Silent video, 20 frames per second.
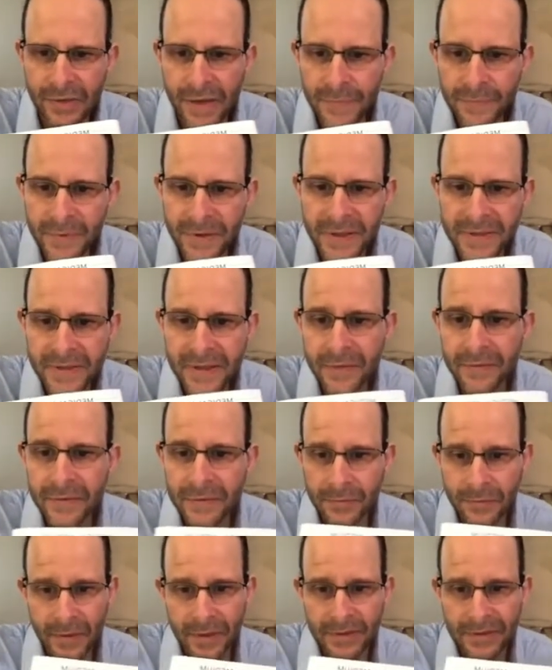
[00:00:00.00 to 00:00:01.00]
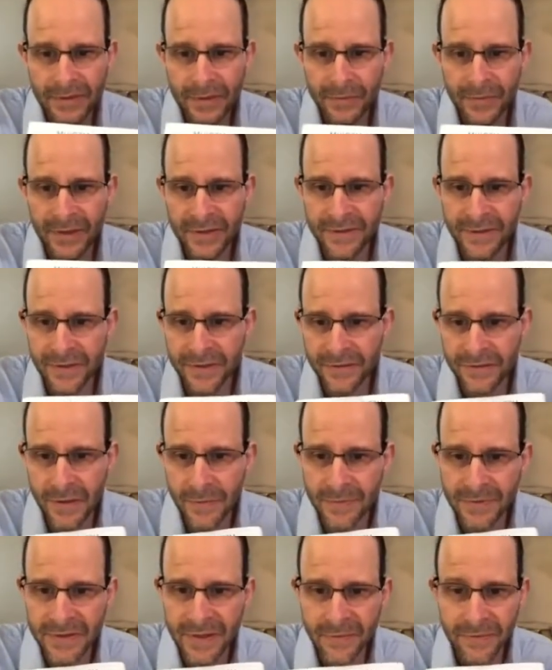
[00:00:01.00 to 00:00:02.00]
Strep is everywhere. Somebody said
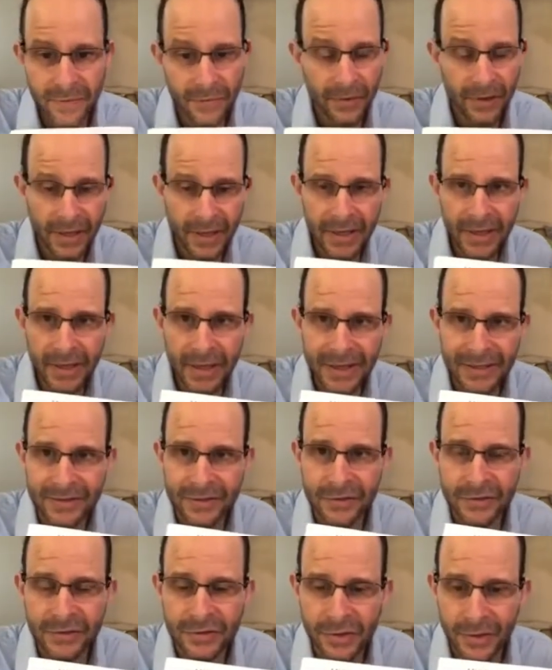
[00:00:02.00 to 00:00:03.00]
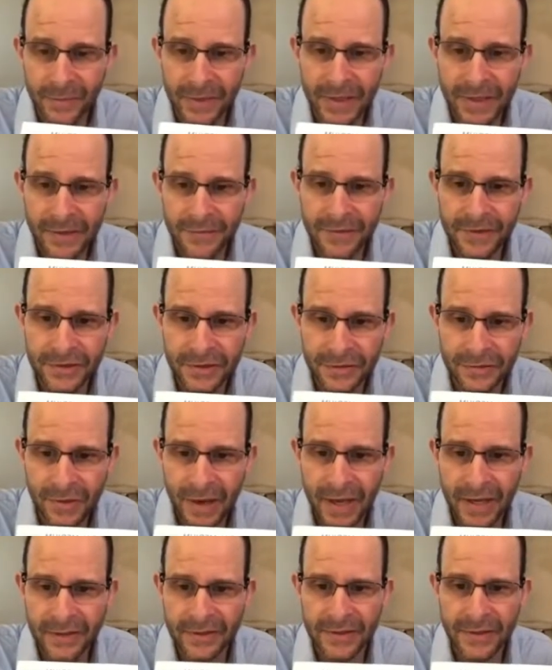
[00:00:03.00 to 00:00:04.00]
strep is everywhere. It is. There's so many different
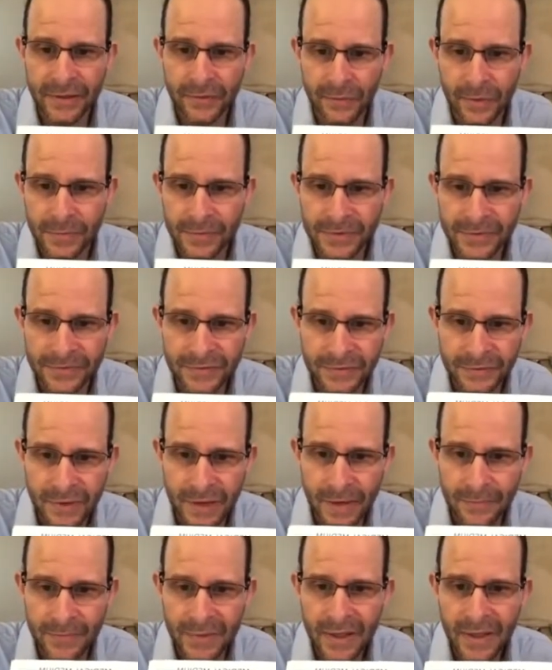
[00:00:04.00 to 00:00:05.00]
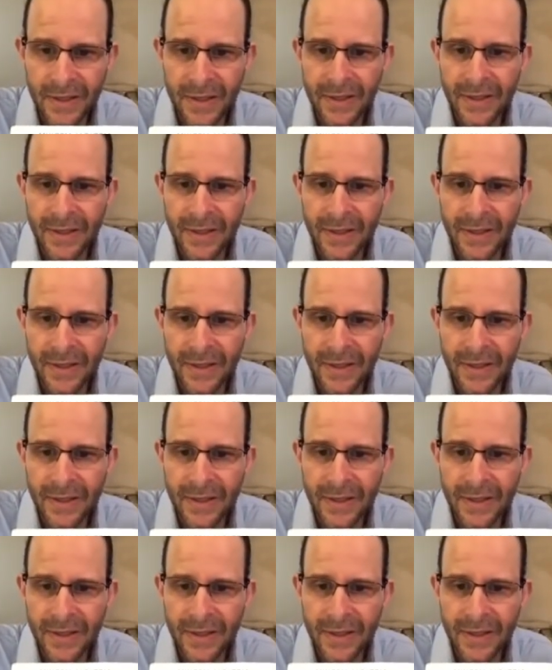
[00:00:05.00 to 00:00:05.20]
strains and groups of strep.